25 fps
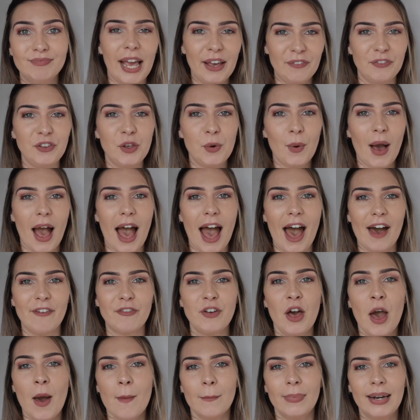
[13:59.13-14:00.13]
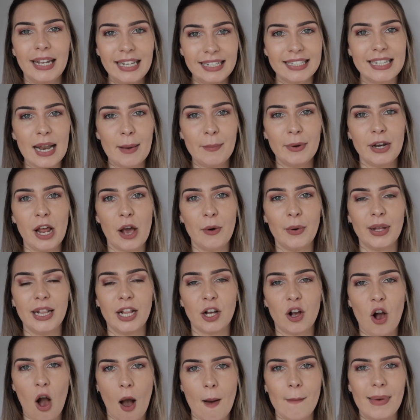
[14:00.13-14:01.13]
If you have, please let me know in
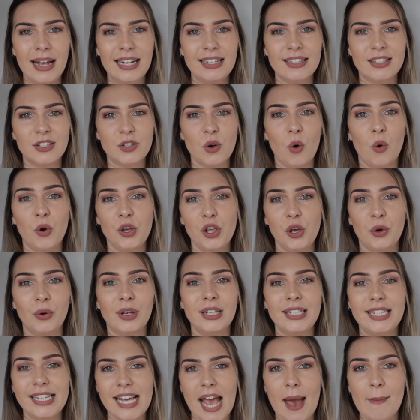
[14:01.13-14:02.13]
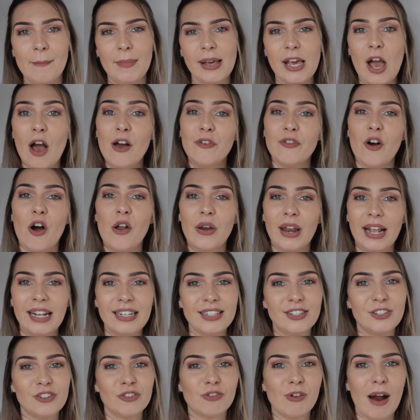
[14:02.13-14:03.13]
the comments, or you can D M me over on
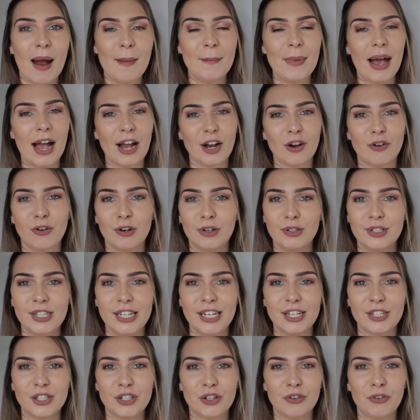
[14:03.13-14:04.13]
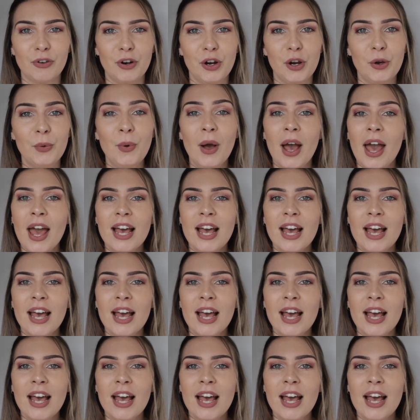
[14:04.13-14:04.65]
Instagram at Cruising As Crew.